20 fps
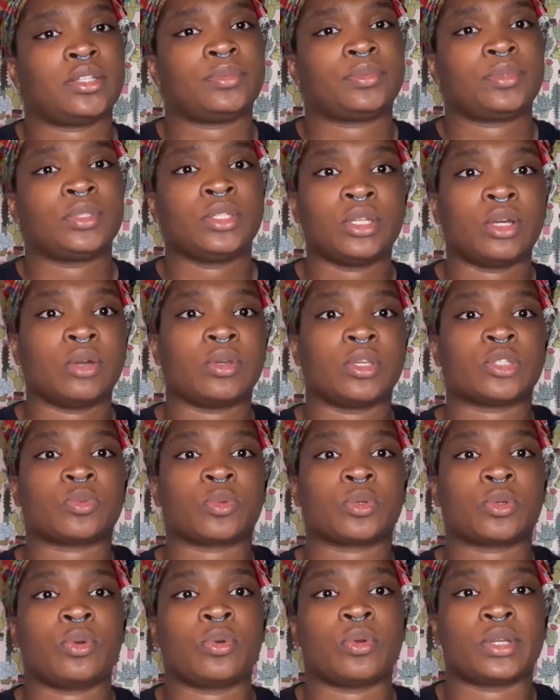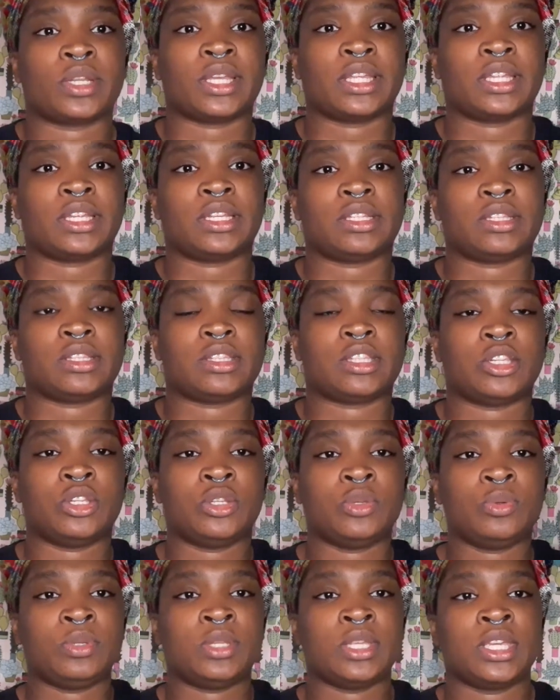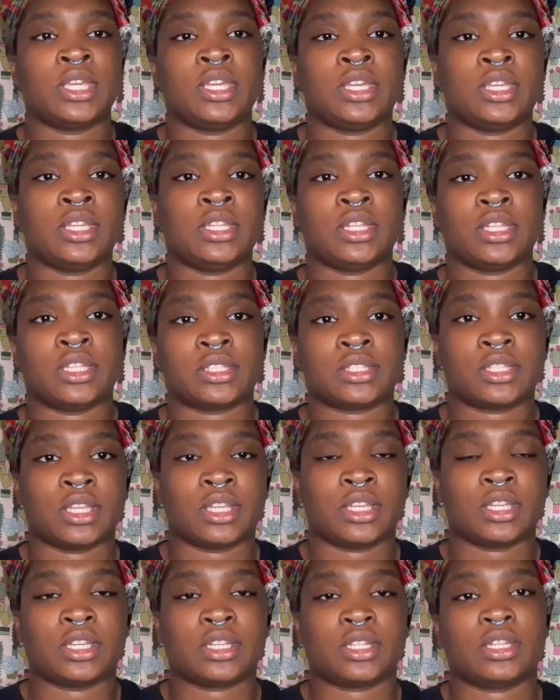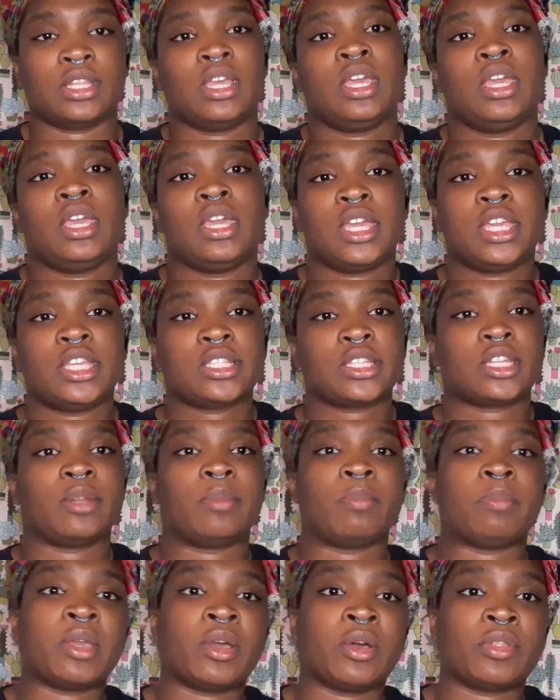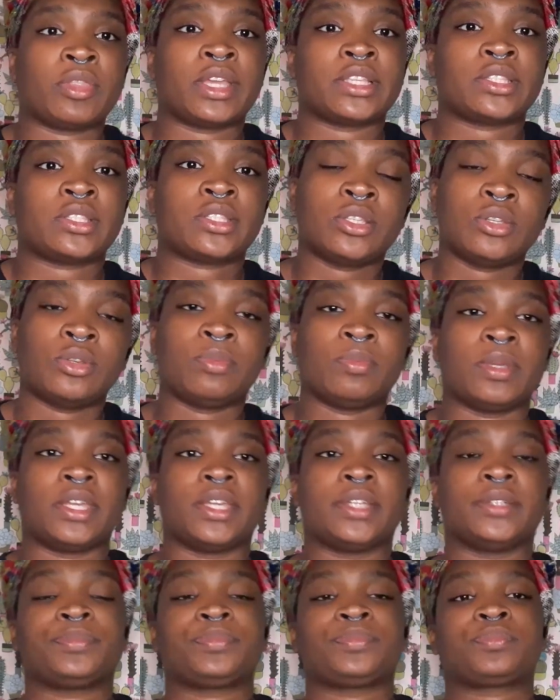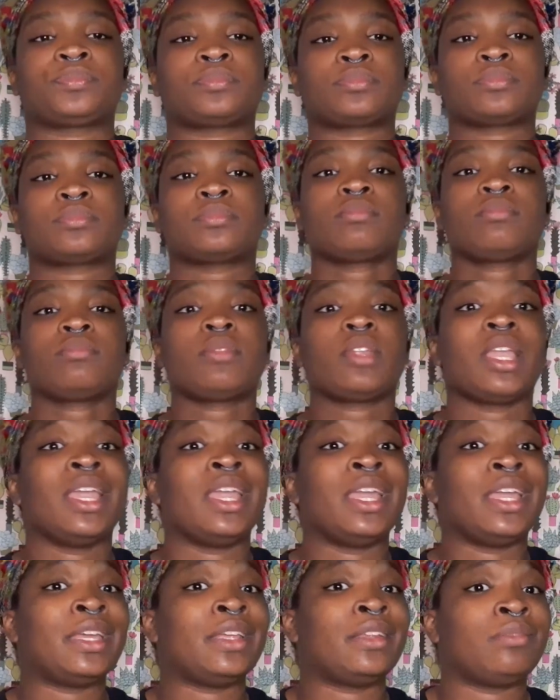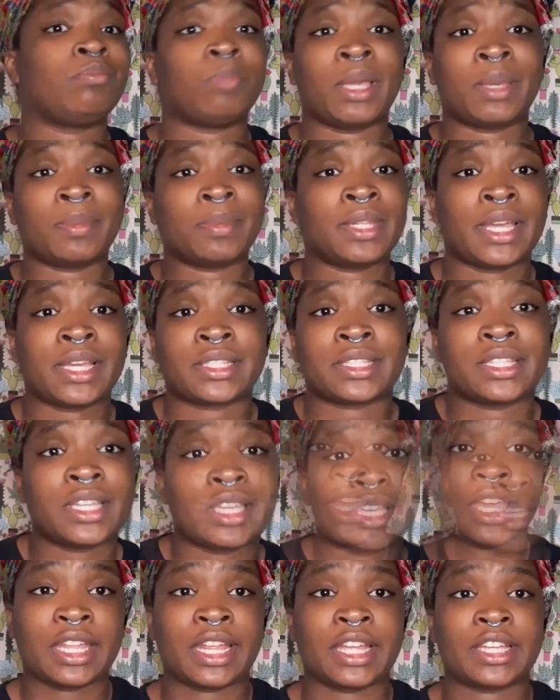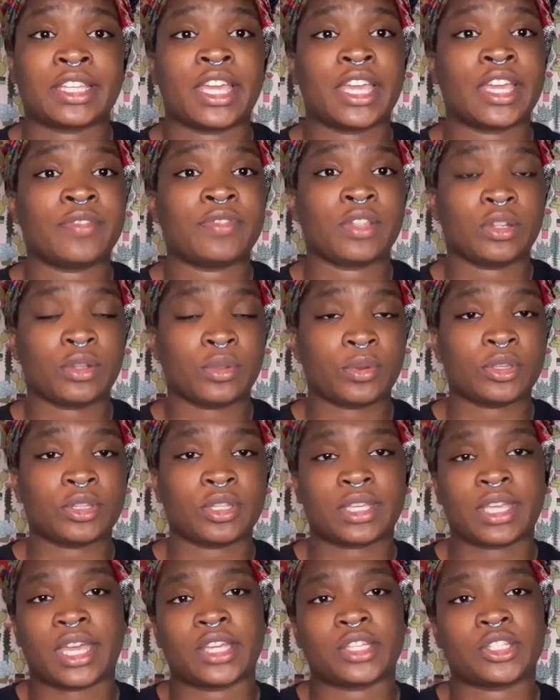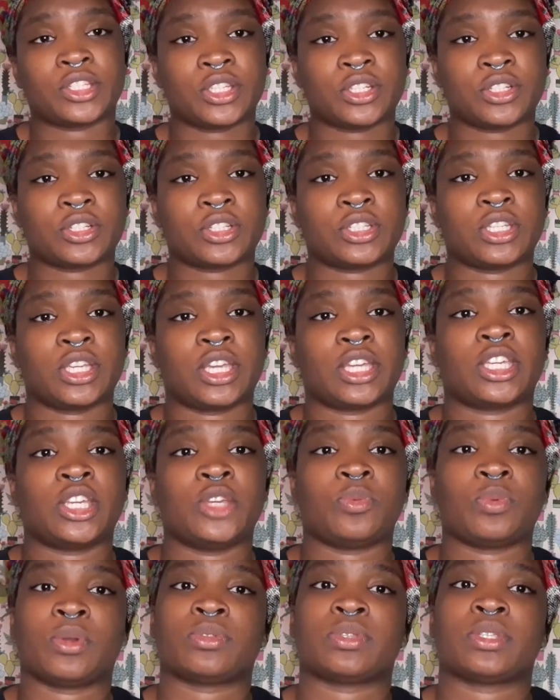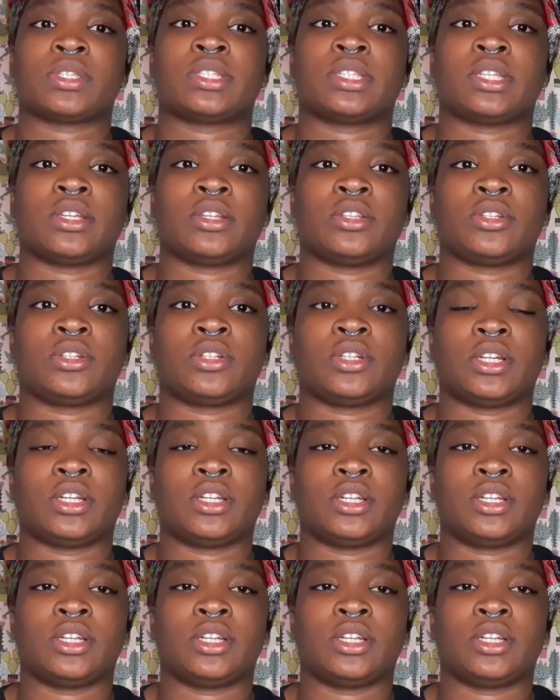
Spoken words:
you know, it's recorded and the new deed is done, he's gonna mail that to me. And baby, that's it. And I gave the lawyer the cashier's check. He wrote the seller